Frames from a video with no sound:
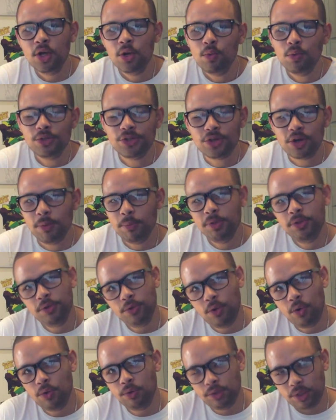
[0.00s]
which come in their
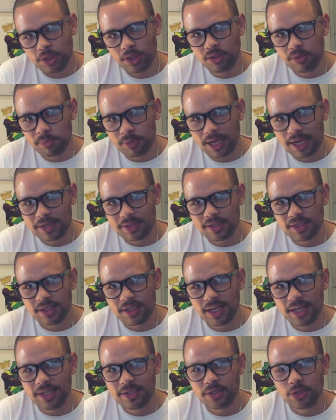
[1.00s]
own clear plastic
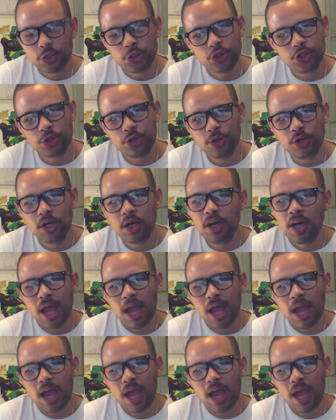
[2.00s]
case and should